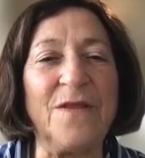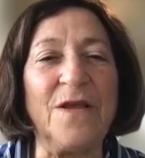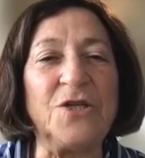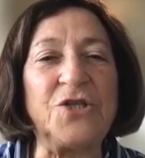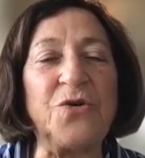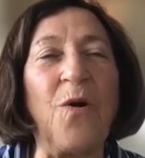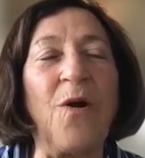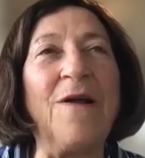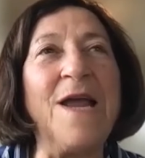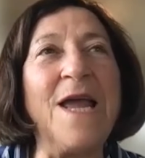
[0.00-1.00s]

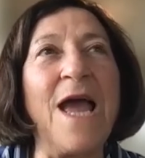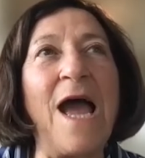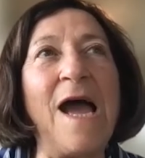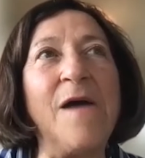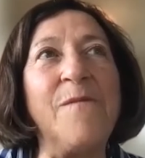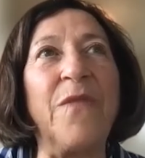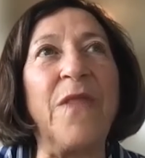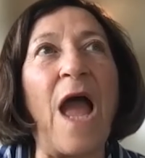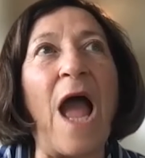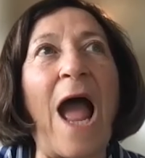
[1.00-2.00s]
Sure. I
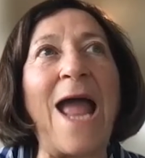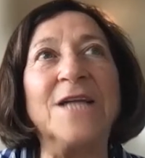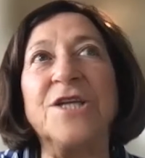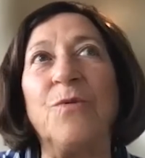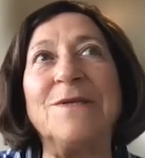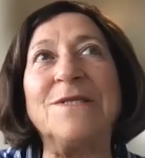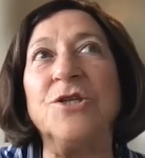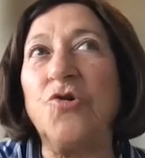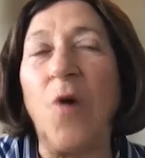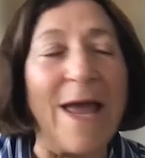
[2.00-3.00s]
actually wasn't
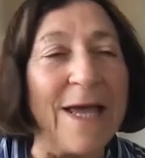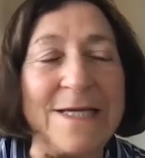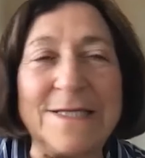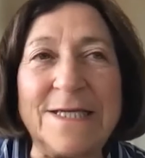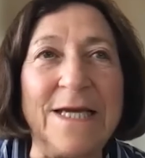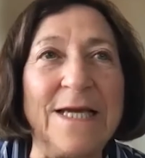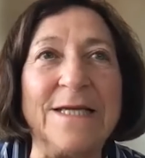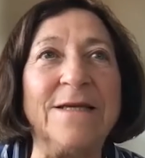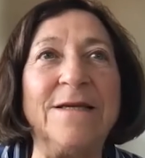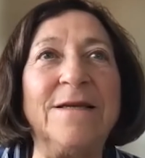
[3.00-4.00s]
trained
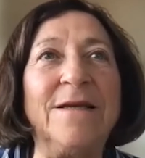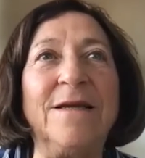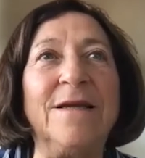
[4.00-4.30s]
in